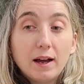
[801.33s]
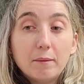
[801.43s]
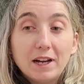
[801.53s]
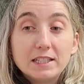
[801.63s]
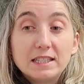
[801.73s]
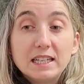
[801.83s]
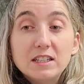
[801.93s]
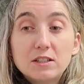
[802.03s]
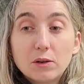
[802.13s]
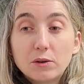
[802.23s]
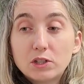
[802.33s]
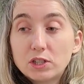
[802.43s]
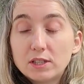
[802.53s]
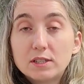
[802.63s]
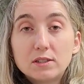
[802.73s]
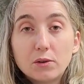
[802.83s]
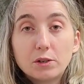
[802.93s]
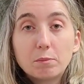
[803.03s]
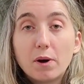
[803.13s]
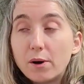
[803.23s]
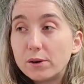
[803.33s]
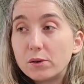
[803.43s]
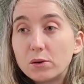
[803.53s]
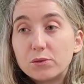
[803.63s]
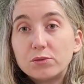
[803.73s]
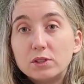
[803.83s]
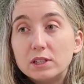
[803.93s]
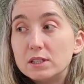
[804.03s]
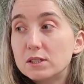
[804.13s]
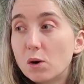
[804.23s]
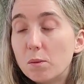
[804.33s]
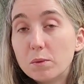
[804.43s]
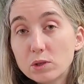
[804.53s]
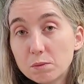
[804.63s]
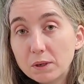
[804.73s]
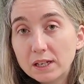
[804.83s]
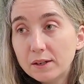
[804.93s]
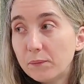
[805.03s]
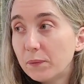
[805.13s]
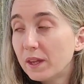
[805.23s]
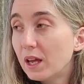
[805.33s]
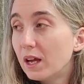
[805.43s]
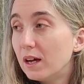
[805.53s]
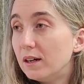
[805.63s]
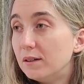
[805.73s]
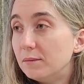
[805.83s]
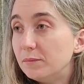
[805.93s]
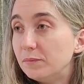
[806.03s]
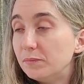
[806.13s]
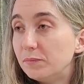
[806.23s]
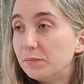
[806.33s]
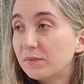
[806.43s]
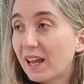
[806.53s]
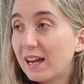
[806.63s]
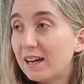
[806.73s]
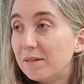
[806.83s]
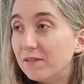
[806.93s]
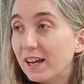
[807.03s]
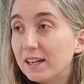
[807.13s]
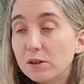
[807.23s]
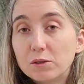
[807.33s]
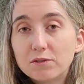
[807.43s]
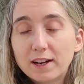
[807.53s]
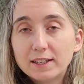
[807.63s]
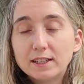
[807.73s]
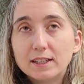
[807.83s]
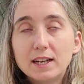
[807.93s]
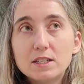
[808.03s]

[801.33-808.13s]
I still search the third part of this combo spin, and I don't find it.